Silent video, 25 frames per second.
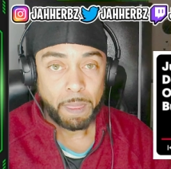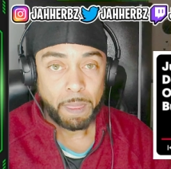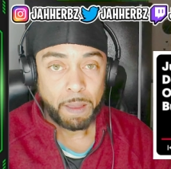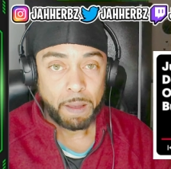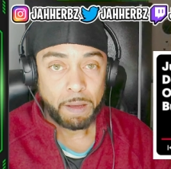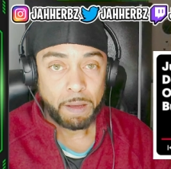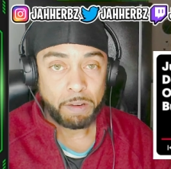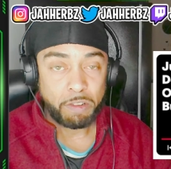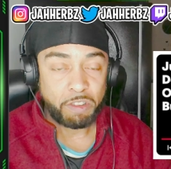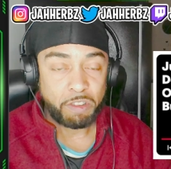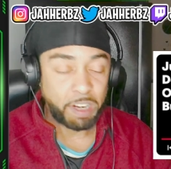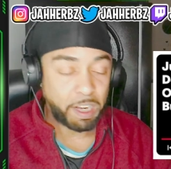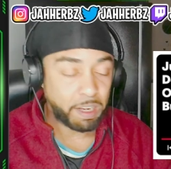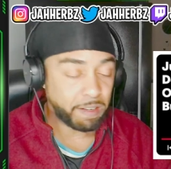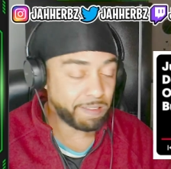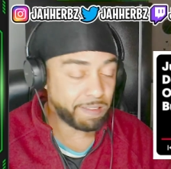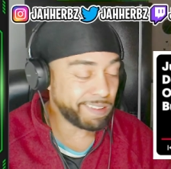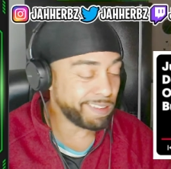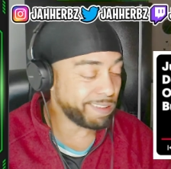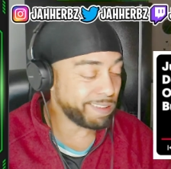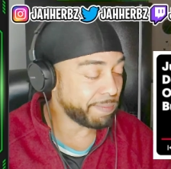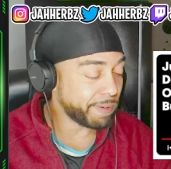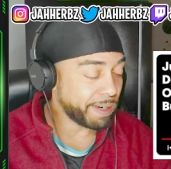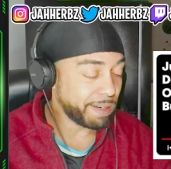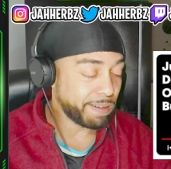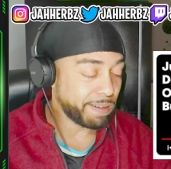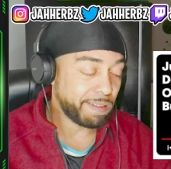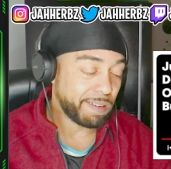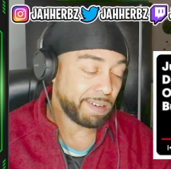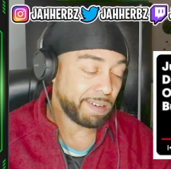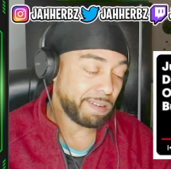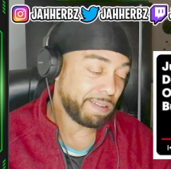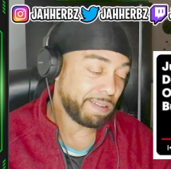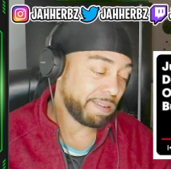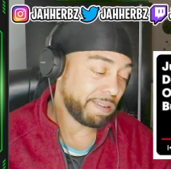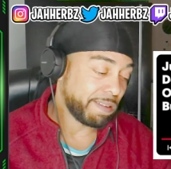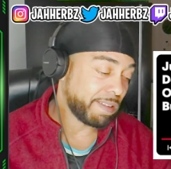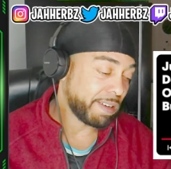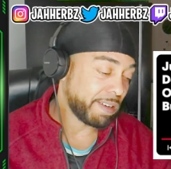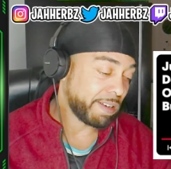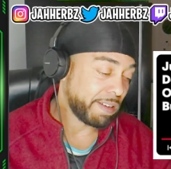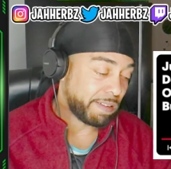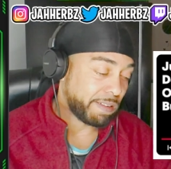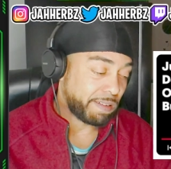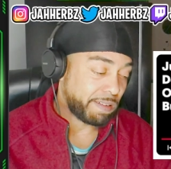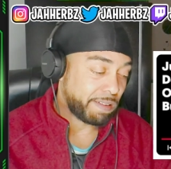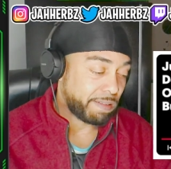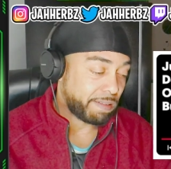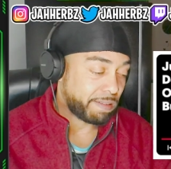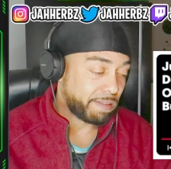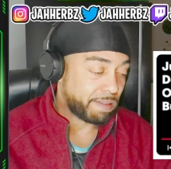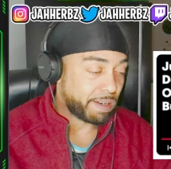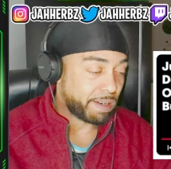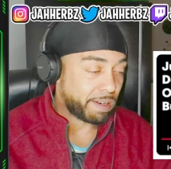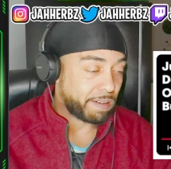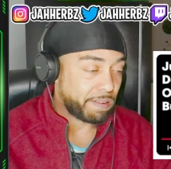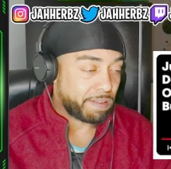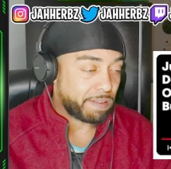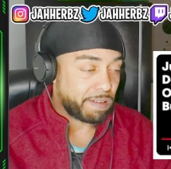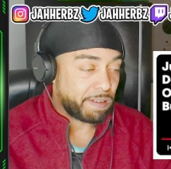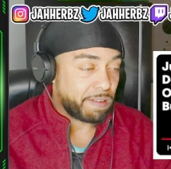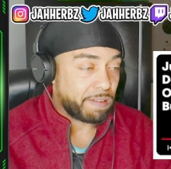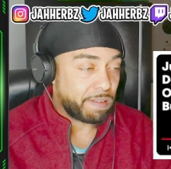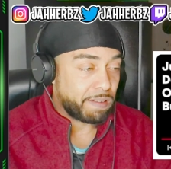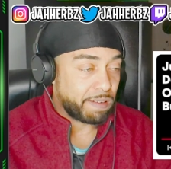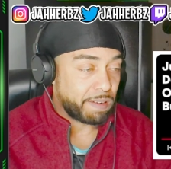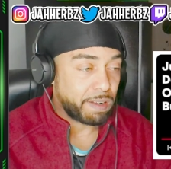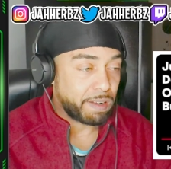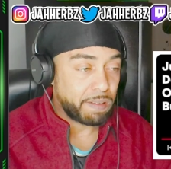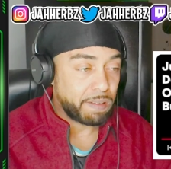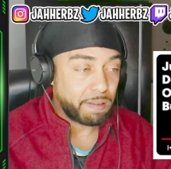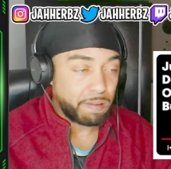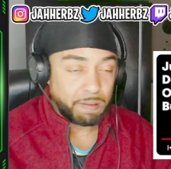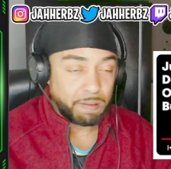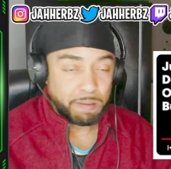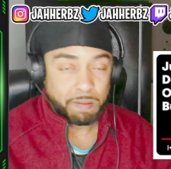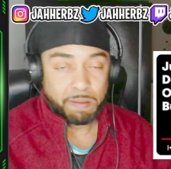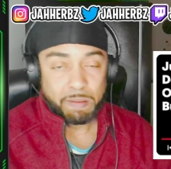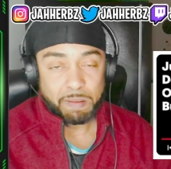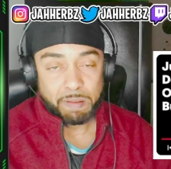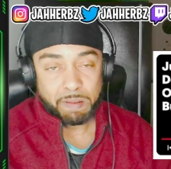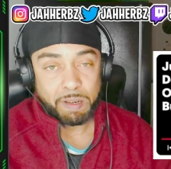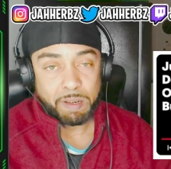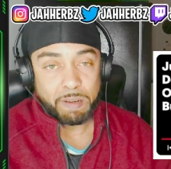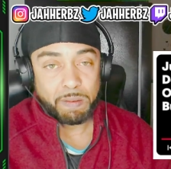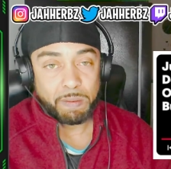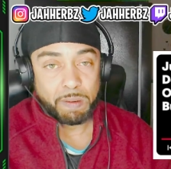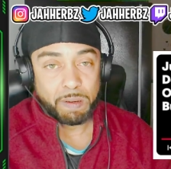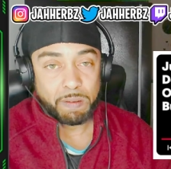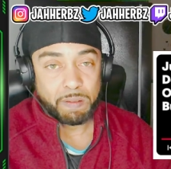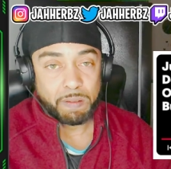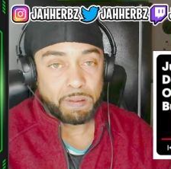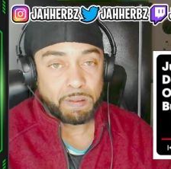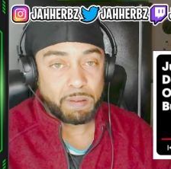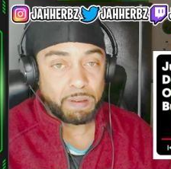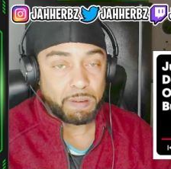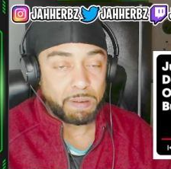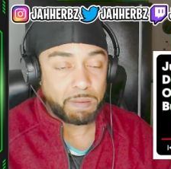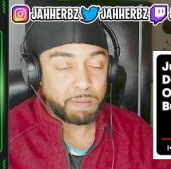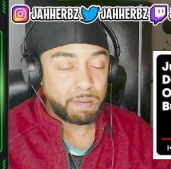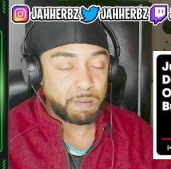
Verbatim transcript: Jay Z, man, Jay Z, Jay Z's like Jay Z is serious.